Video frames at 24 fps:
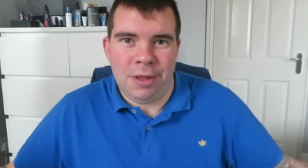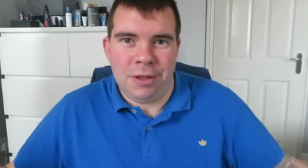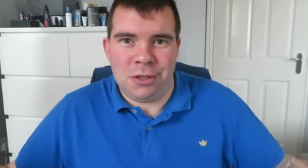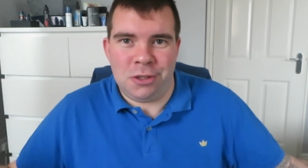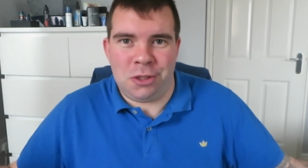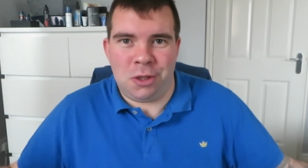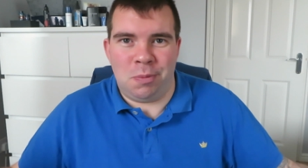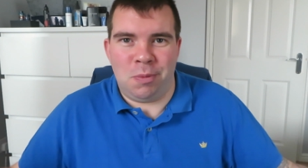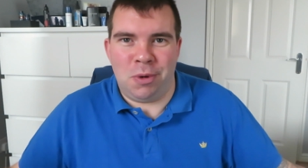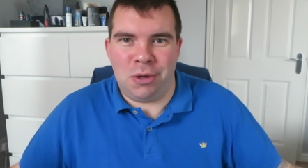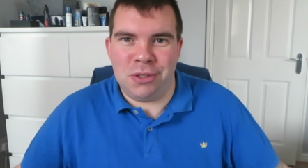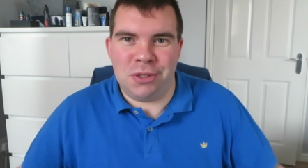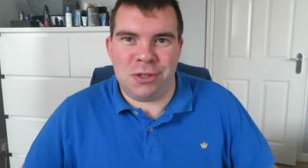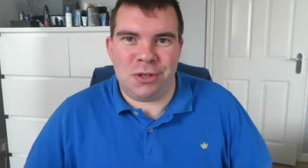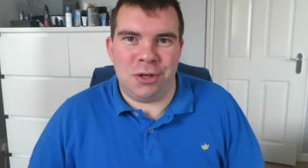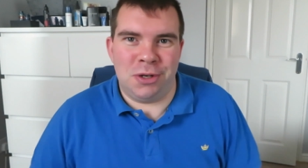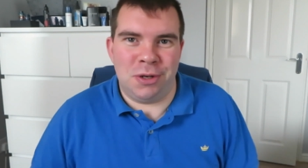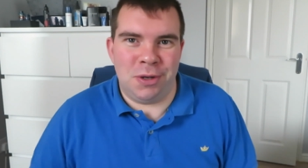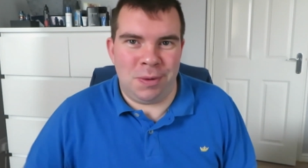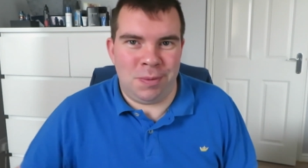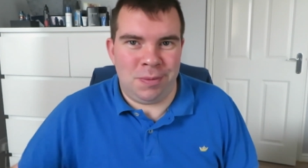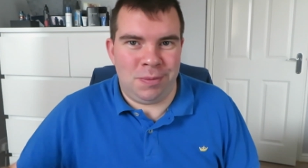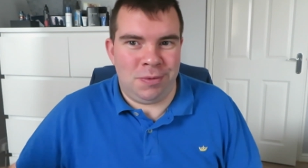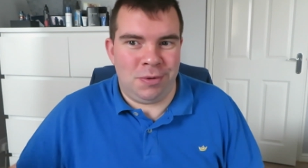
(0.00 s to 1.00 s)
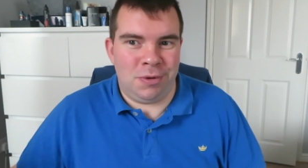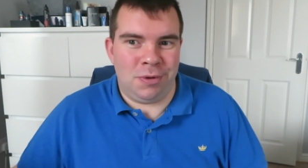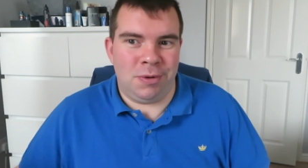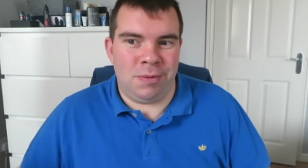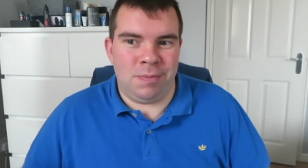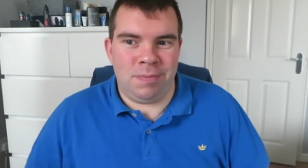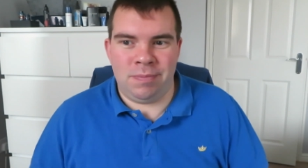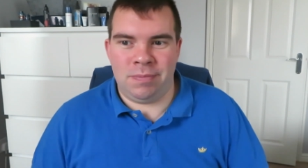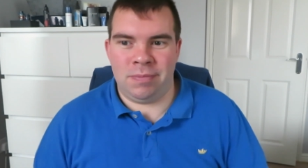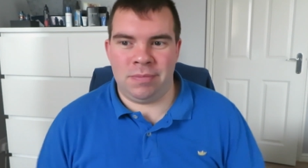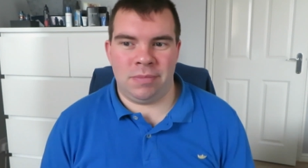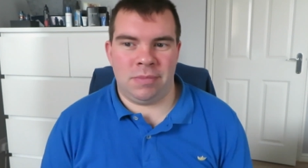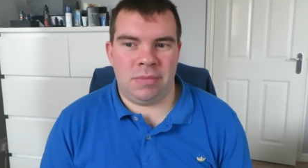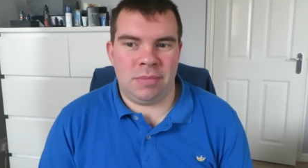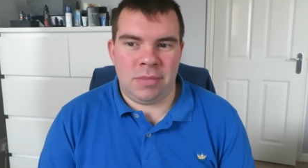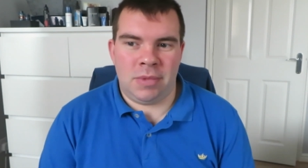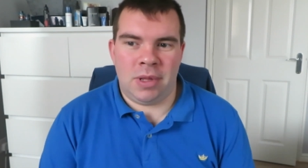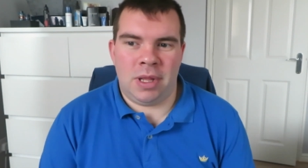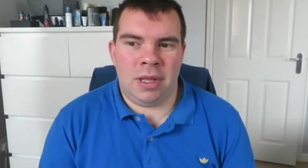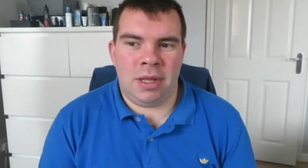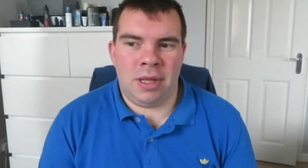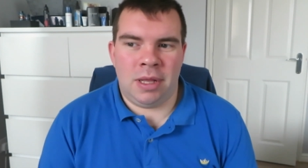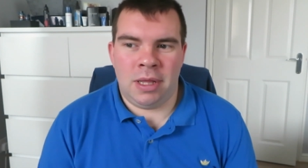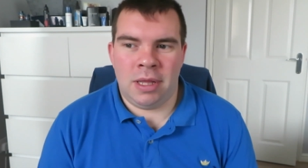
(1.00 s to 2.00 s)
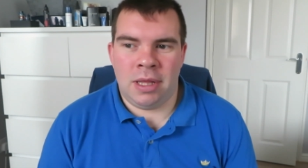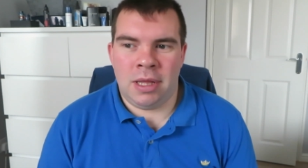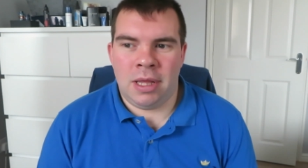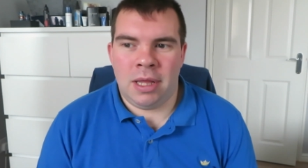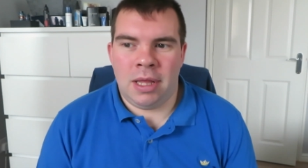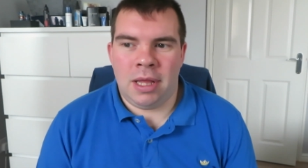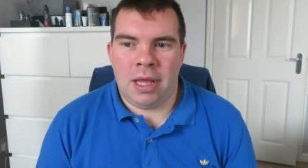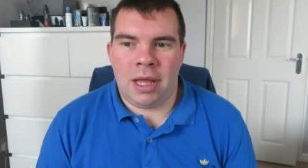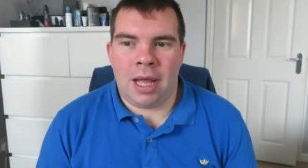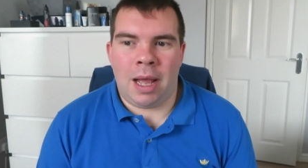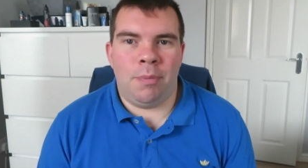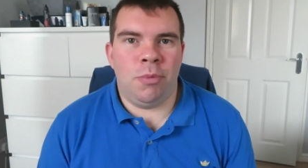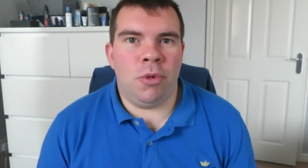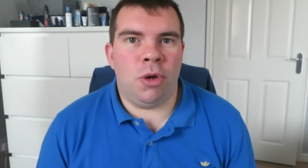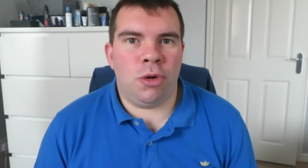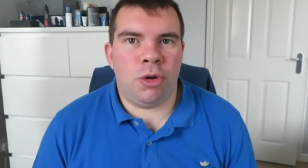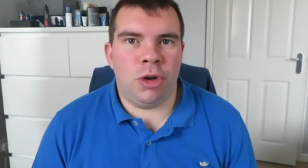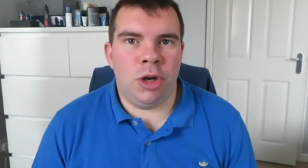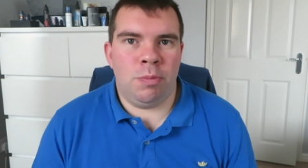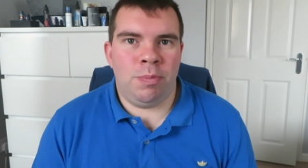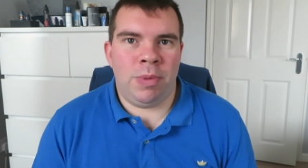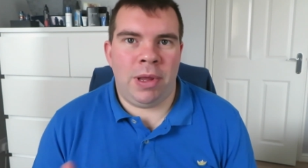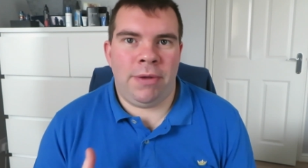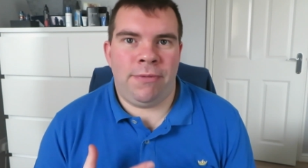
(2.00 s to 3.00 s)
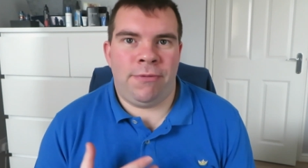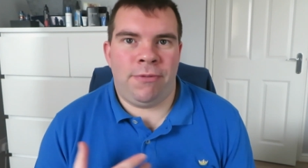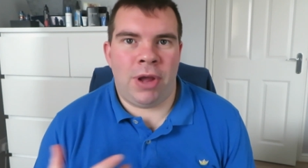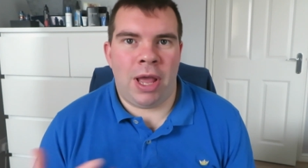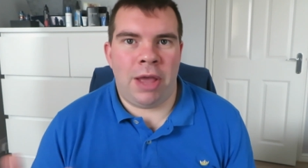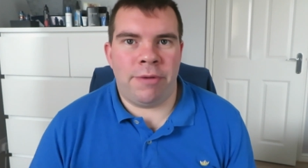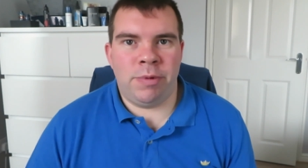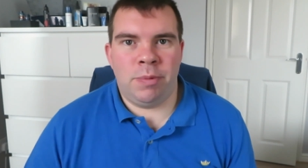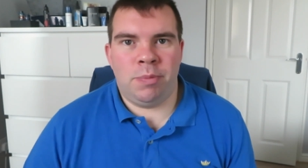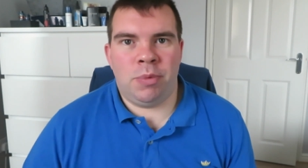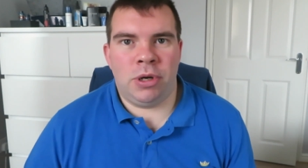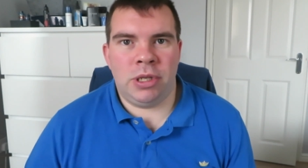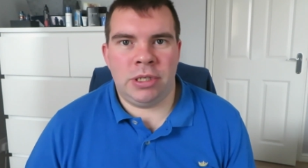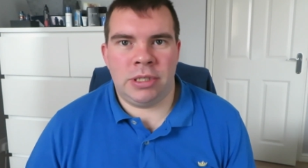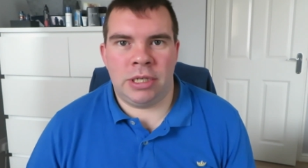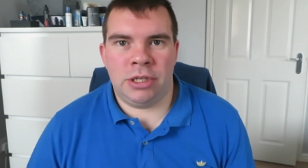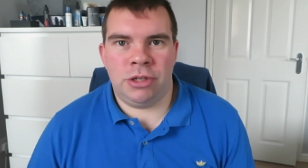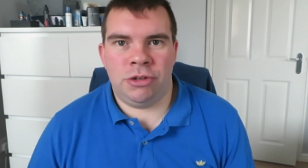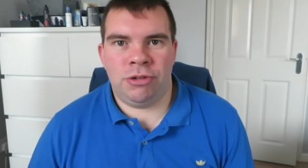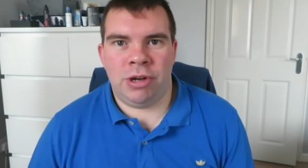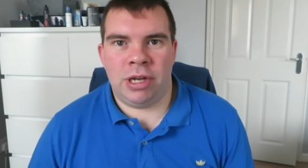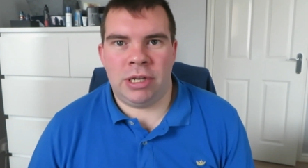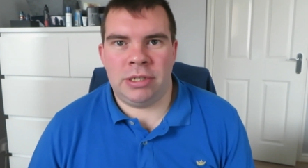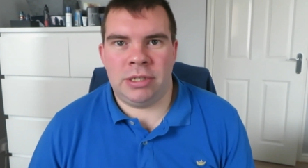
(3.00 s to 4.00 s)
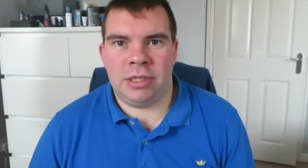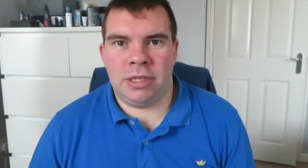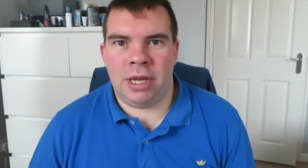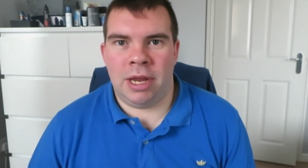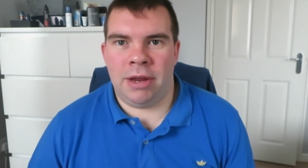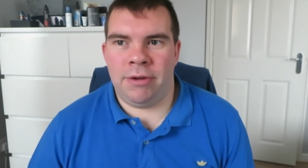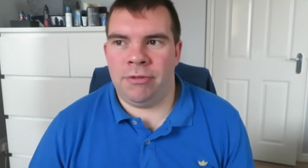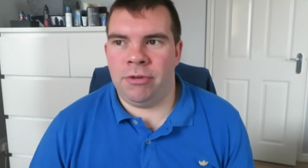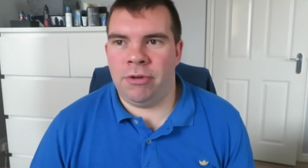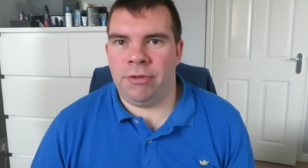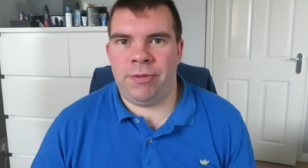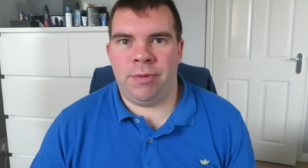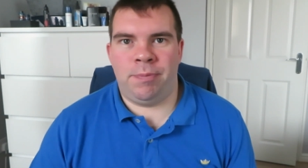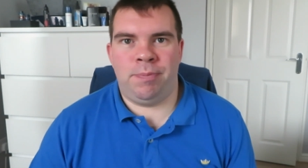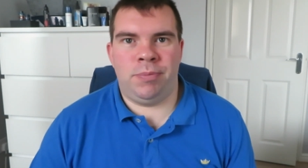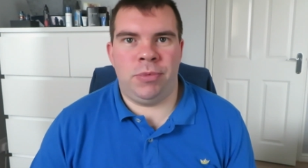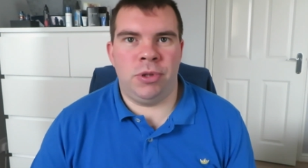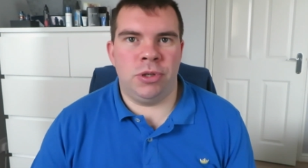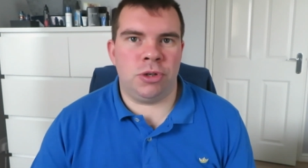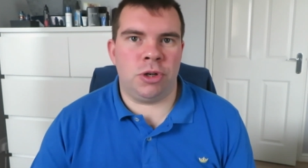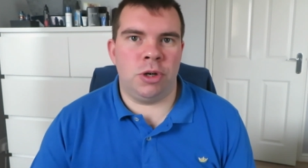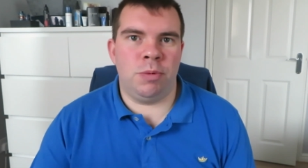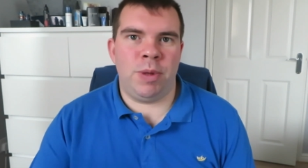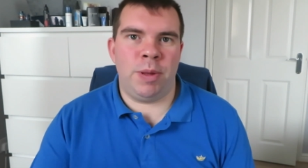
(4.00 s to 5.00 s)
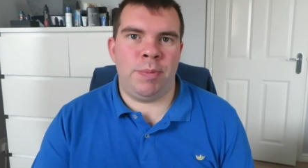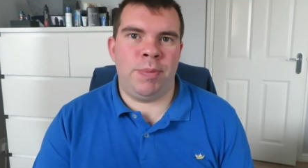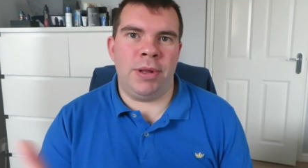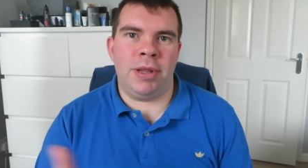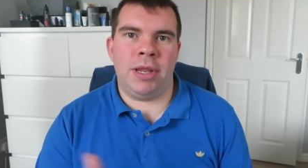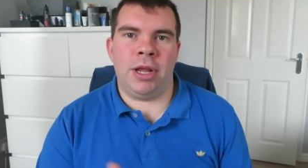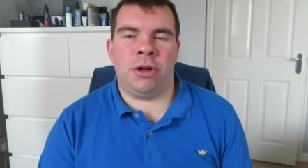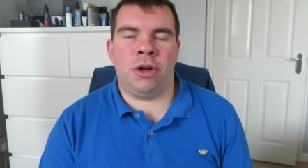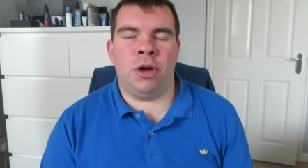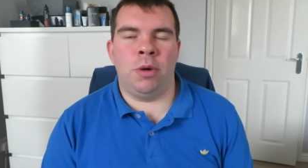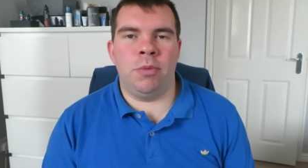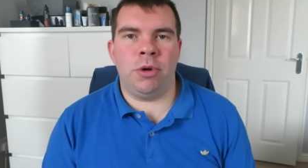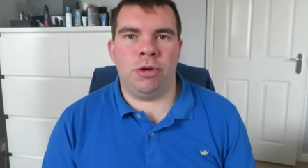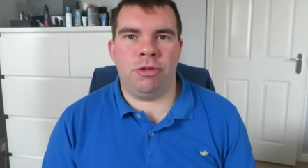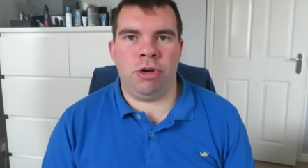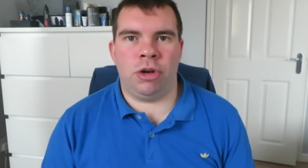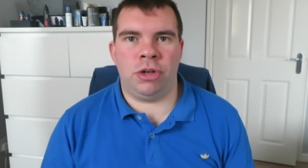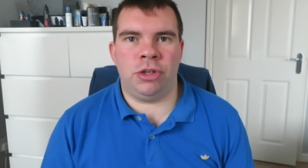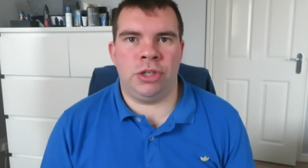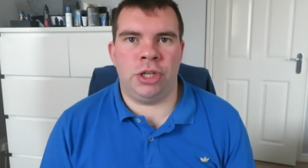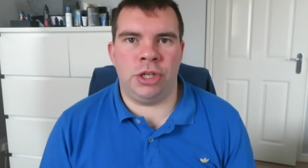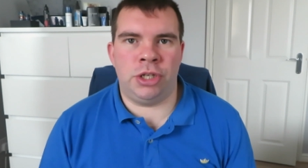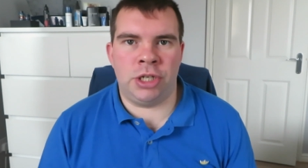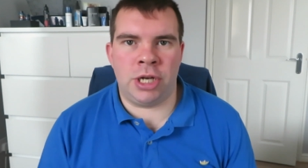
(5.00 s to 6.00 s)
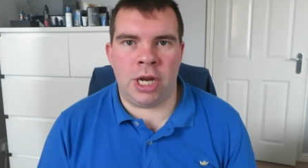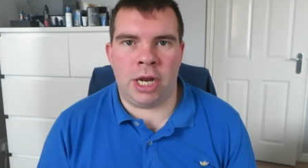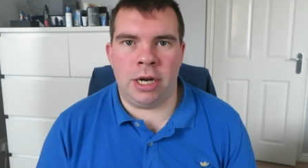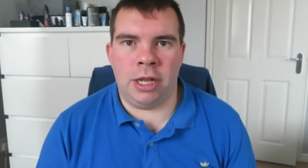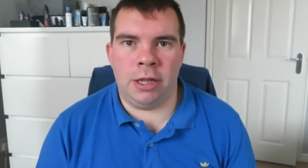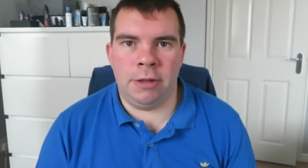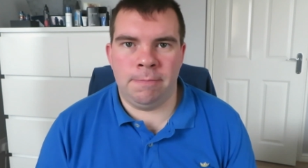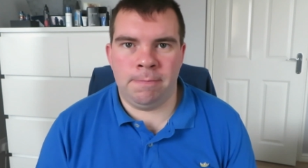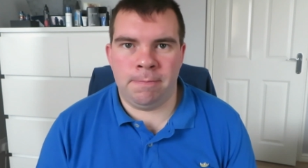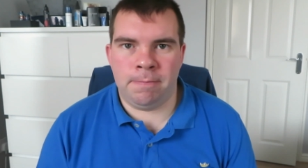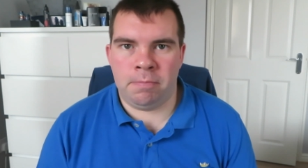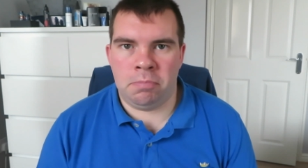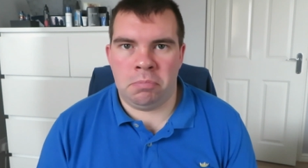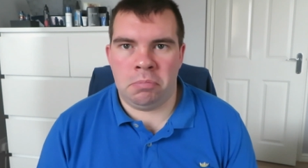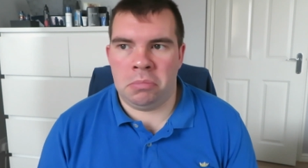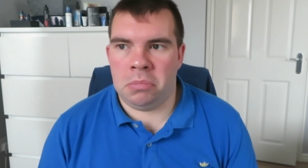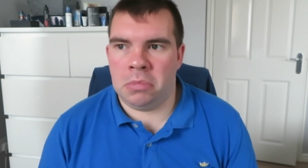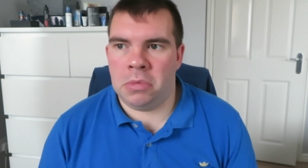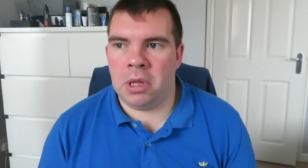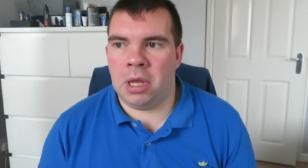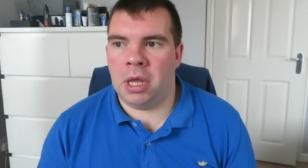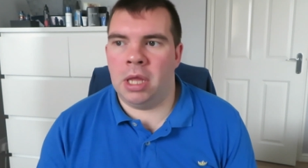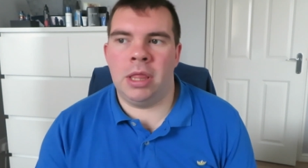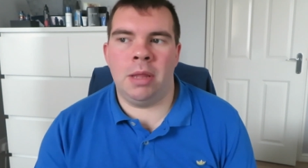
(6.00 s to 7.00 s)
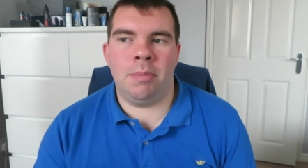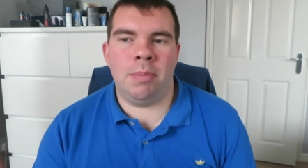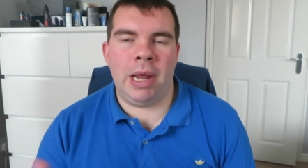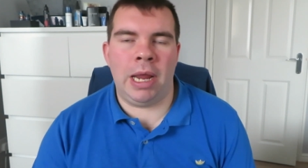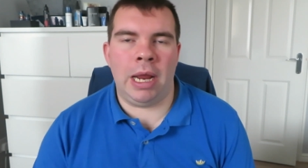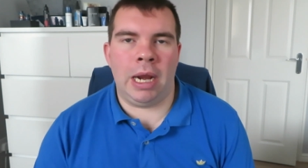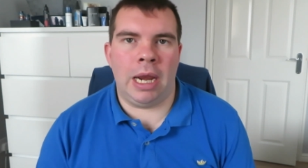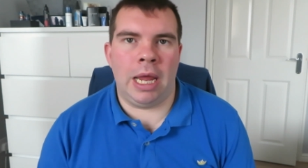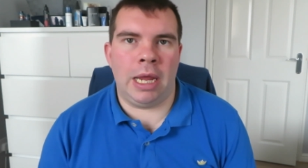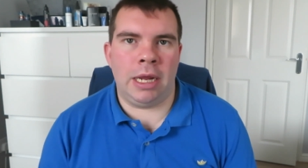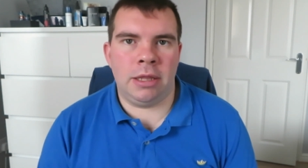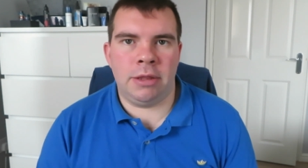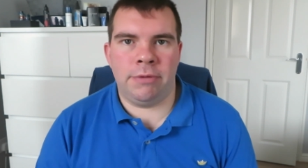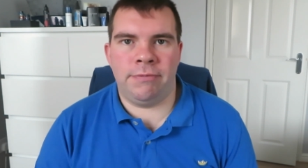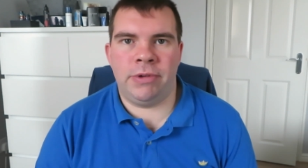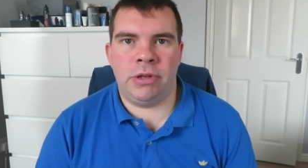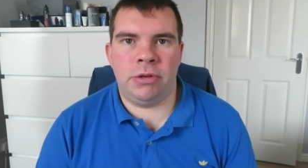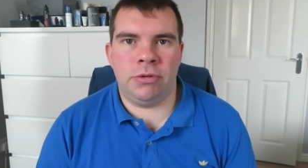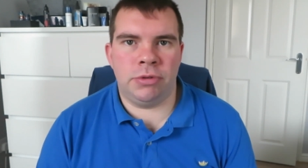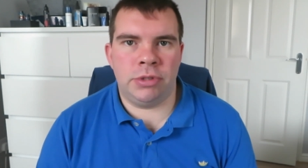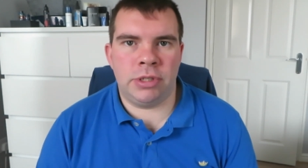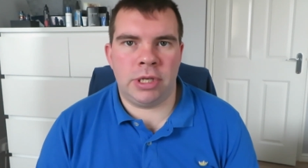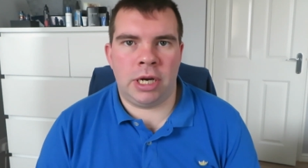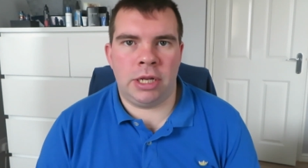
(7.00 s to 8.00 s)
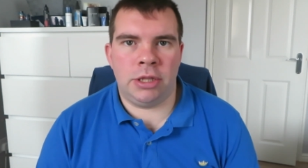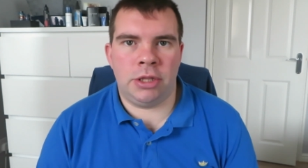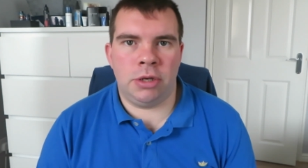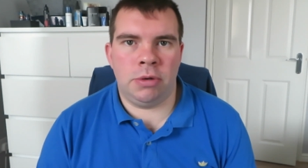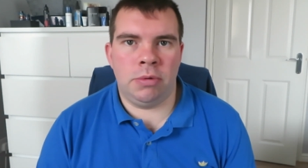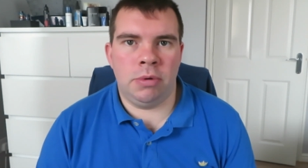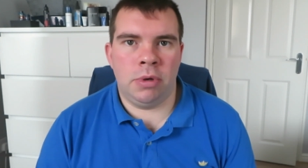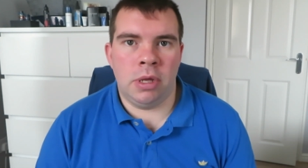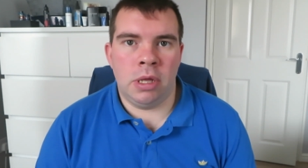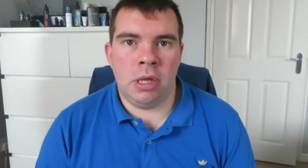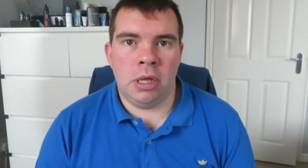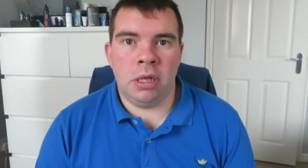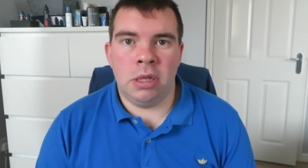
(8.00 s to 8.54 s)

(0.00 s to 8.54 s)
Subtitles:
Someone's going to, I'm not going to be for everybody's interest. I don't know if there's going to be people that come across the channel and they might like the videos that I do.